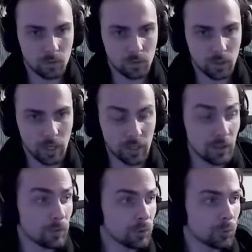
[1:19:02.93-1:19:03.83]
And
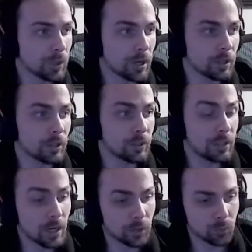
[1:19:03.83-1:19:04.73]
even though we are in
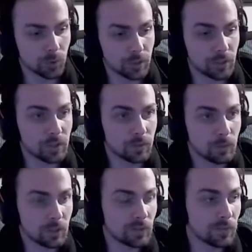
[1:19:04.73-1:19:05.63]
the art world and
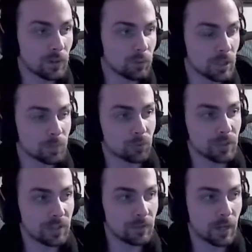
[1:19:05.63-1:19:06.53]
it's very
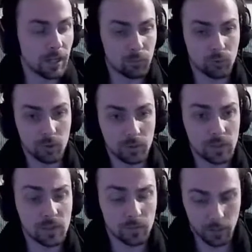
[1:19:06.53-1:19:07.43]
expressive and liberal, this
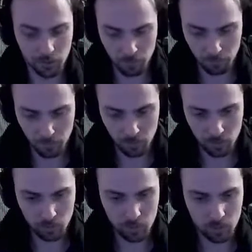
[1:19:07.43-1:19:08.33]
is fine.
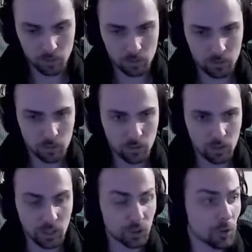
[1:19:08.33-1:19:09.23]

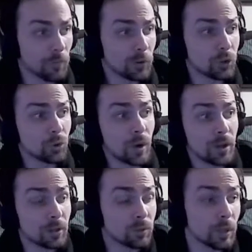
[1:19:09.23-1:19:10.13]
In a convention, you are
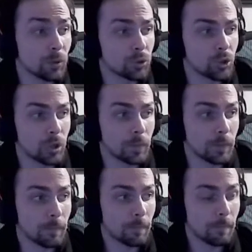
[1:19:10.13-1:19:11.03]
here to get a job.
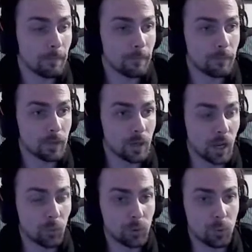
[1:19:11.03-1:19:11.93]

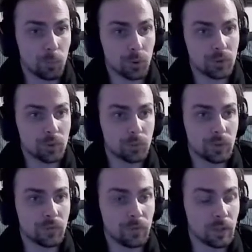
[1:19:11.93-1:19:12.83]
And what the person will
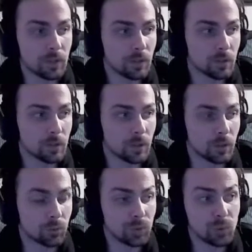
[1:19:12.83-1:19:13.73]
think,
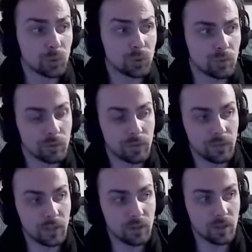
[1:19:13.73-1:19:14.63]
the recruiter will
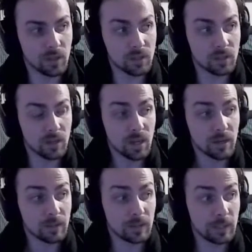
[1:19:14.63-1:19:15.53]
think is,
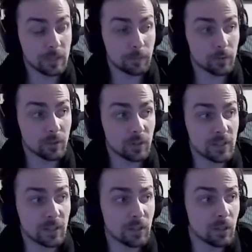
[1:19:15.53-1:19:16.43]
this person is
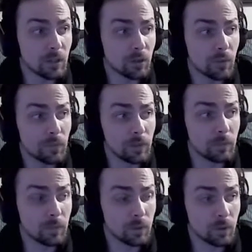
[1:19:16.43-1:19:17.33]
taking care of
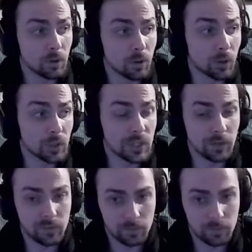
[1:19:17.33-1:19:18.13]
him or herself,